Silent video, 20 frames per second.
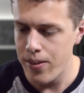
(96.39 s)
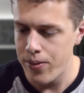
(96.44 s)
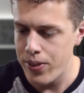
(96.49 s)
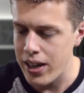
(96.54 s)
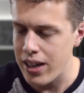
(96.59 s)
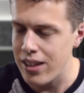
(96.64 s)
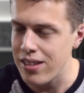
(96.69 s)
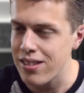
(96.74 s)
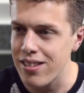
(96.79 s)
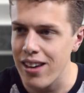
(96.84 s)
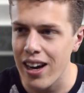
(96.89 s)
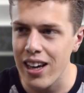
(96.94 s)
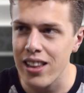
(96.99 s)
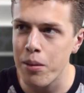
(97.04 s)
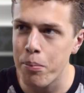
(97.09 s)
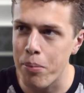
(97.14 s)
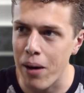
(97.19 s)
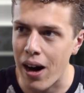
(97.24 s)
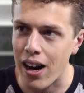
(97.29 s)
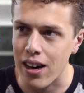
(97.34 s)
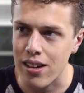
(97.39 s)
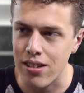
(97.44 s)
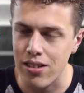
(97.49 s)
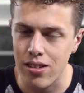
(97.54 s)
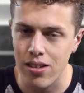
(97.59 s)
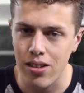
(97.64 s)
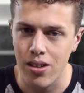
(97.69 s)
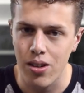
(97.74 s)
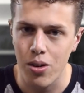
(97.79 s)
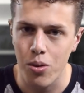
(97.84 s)
Inside the
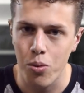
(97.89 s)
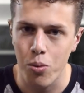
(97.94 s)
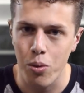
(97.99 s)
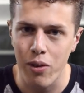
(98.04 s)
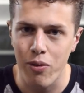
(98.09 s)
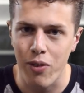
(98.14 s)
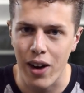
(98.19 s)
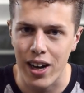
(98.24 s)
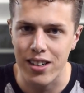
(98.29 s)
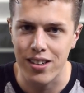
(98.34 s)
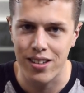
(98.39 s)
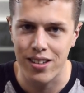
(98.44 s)
box, we find a